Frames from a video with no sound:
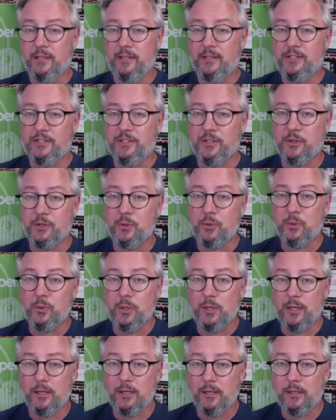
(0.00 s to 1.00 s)

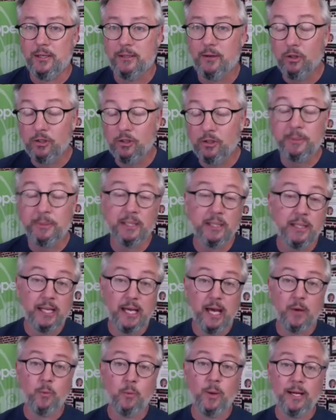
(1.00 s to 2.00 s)
So uh, ultimately,
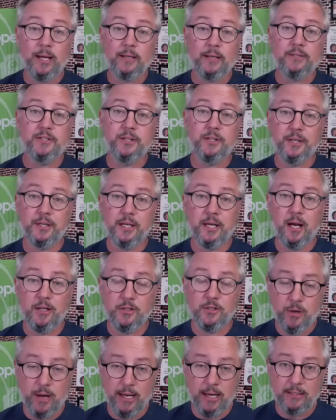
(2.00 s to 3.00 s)
I went into the
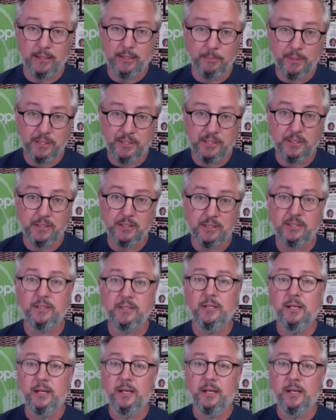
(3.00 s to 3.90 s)
contracting business.